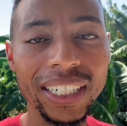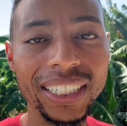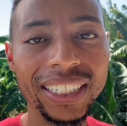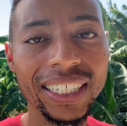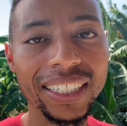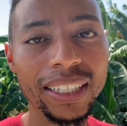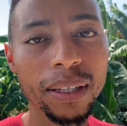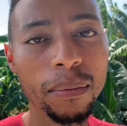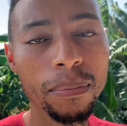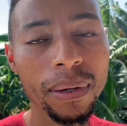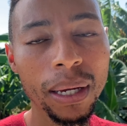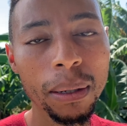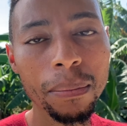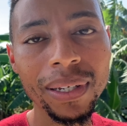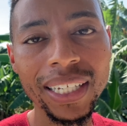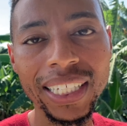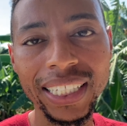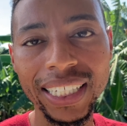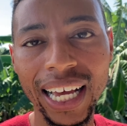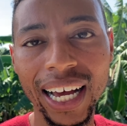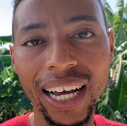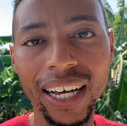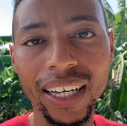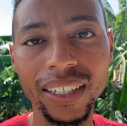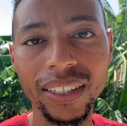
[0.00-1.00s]
to the
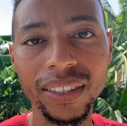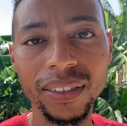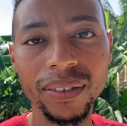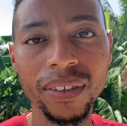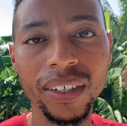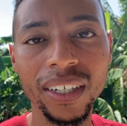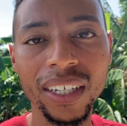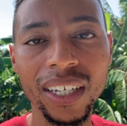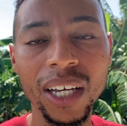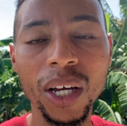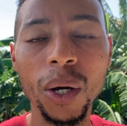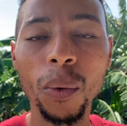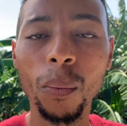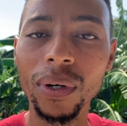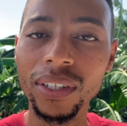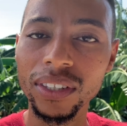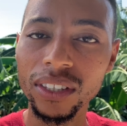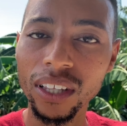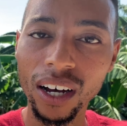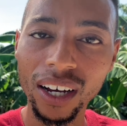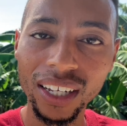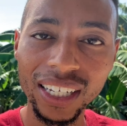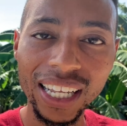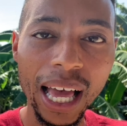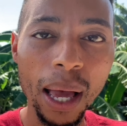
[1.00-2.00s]
Biblia. With
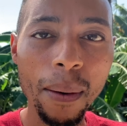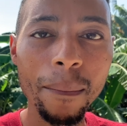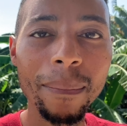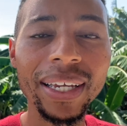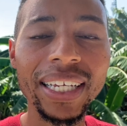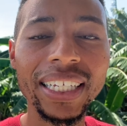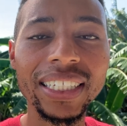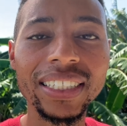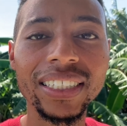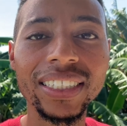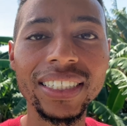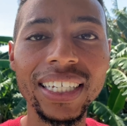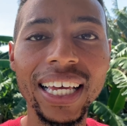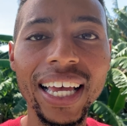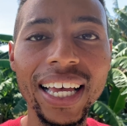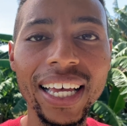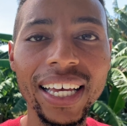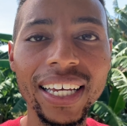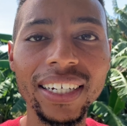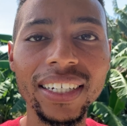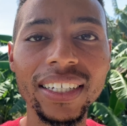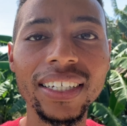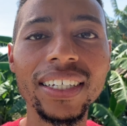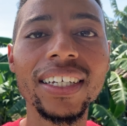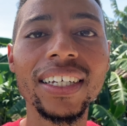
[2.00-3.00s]
all that being
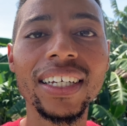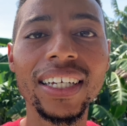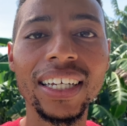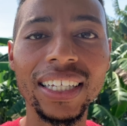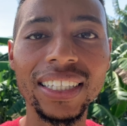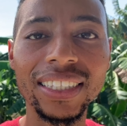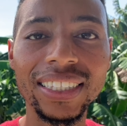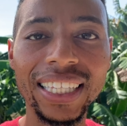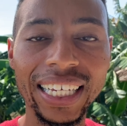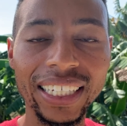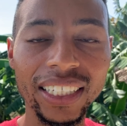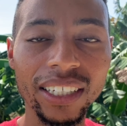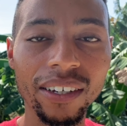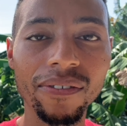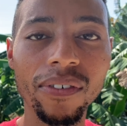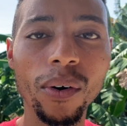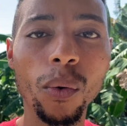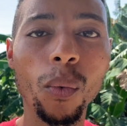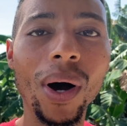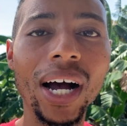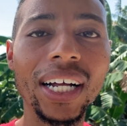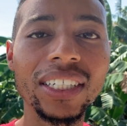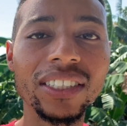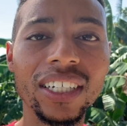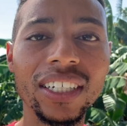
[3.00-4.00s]
said, thank you for
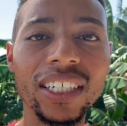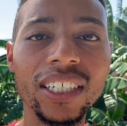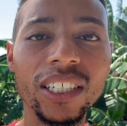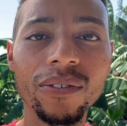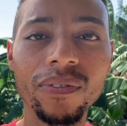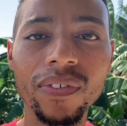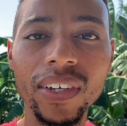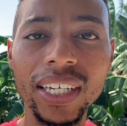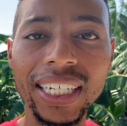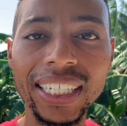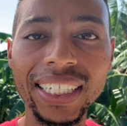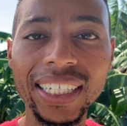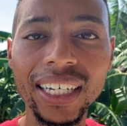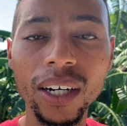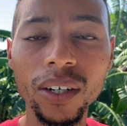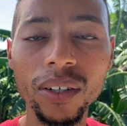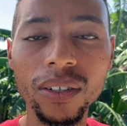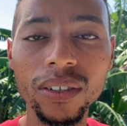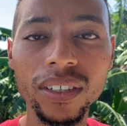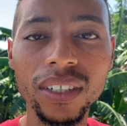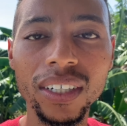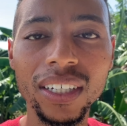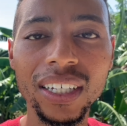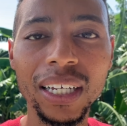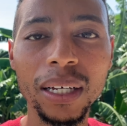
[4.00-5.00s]
watching this video.
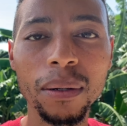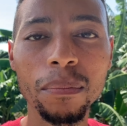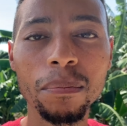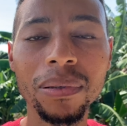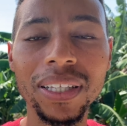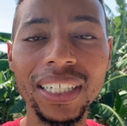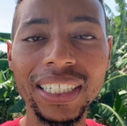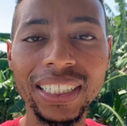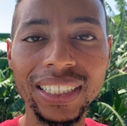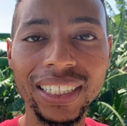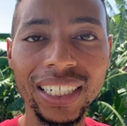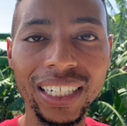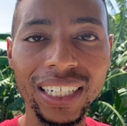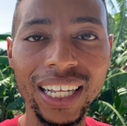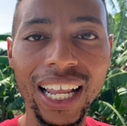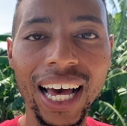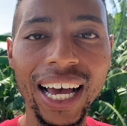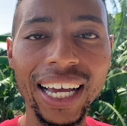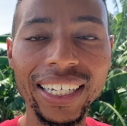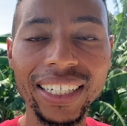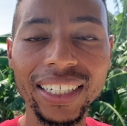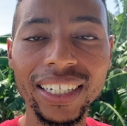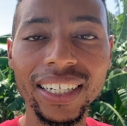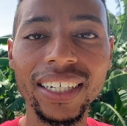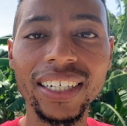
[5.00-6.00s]
Please
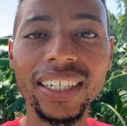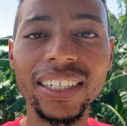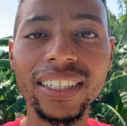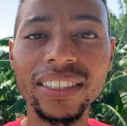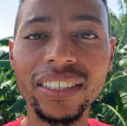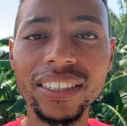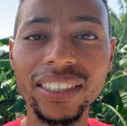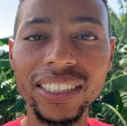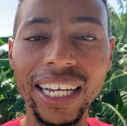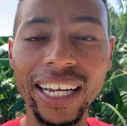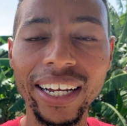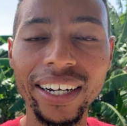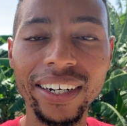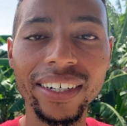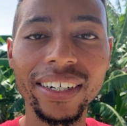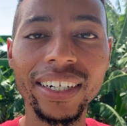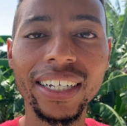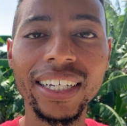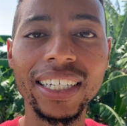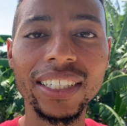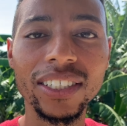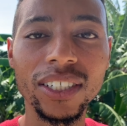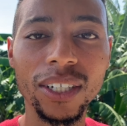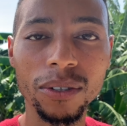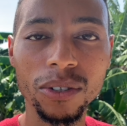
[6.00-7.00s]
like, share,
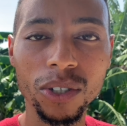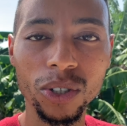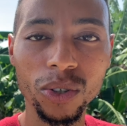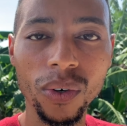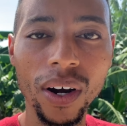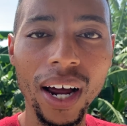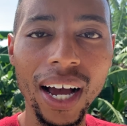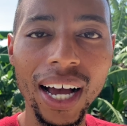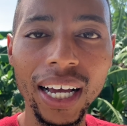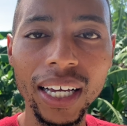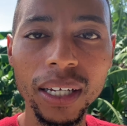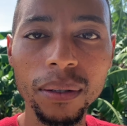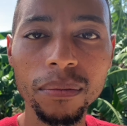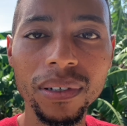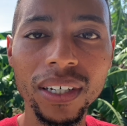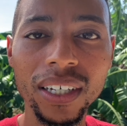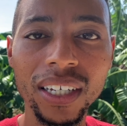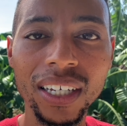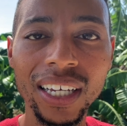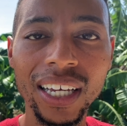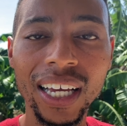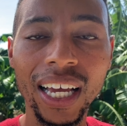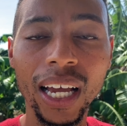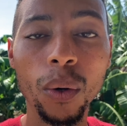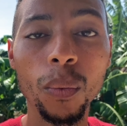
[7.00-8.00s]
and subscribe,
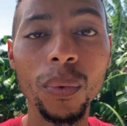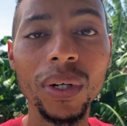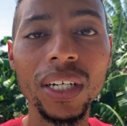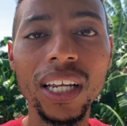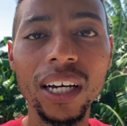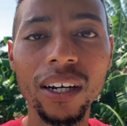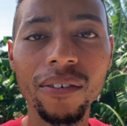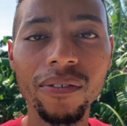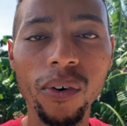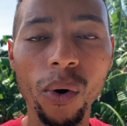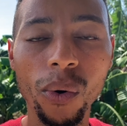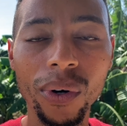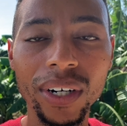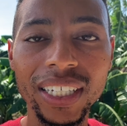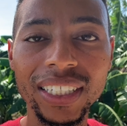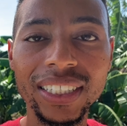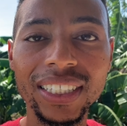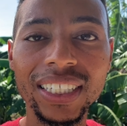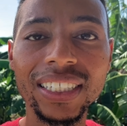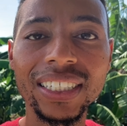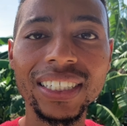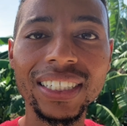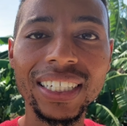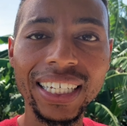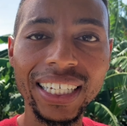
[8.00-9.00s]
and we look forward
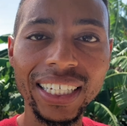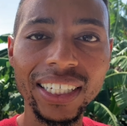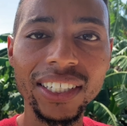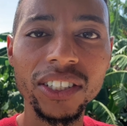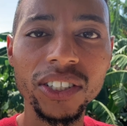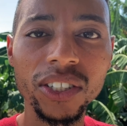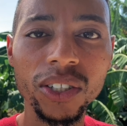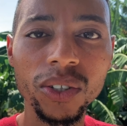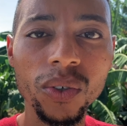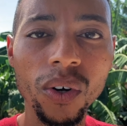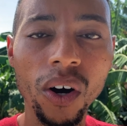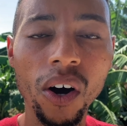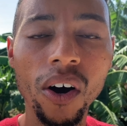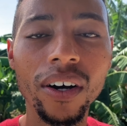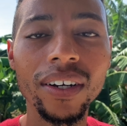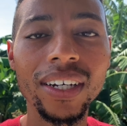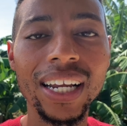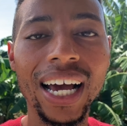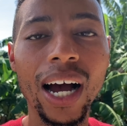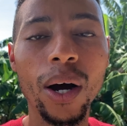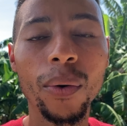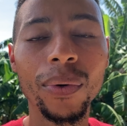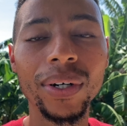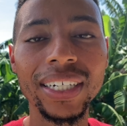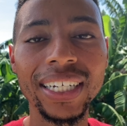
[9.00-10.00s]
to seeing you
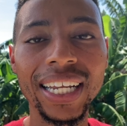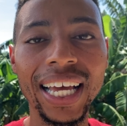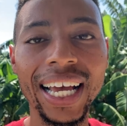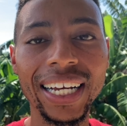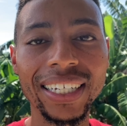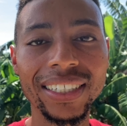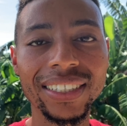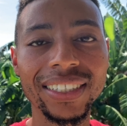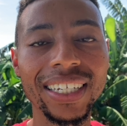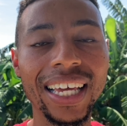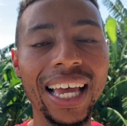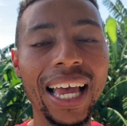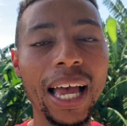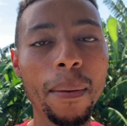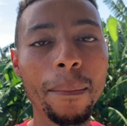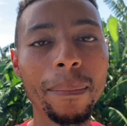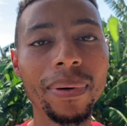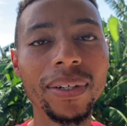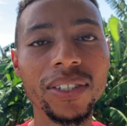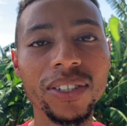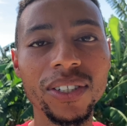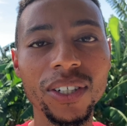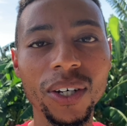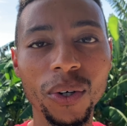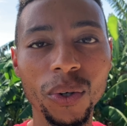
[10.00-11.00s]
on our next
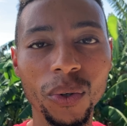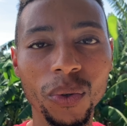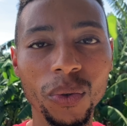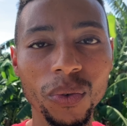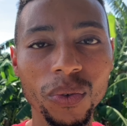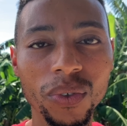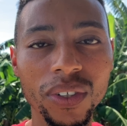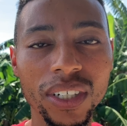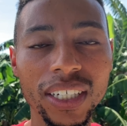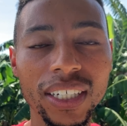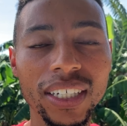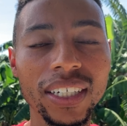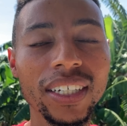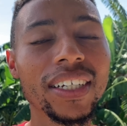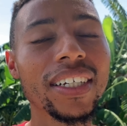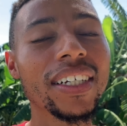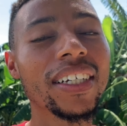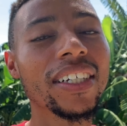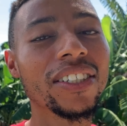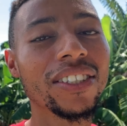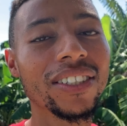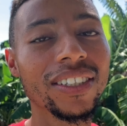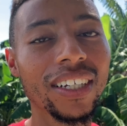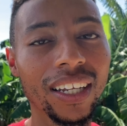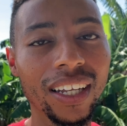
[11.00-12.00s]
episode.
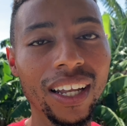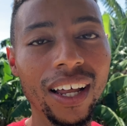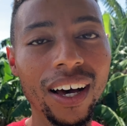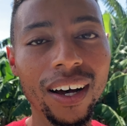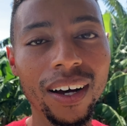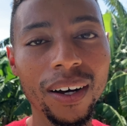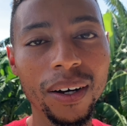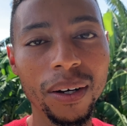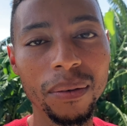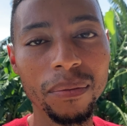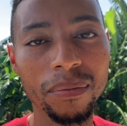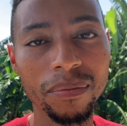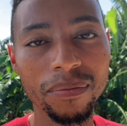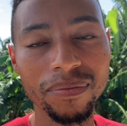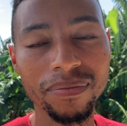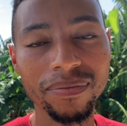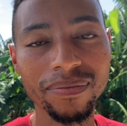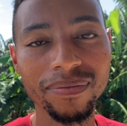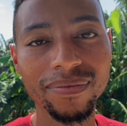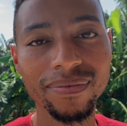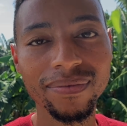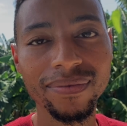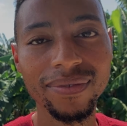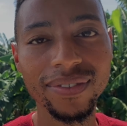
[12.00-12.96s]
Shalom.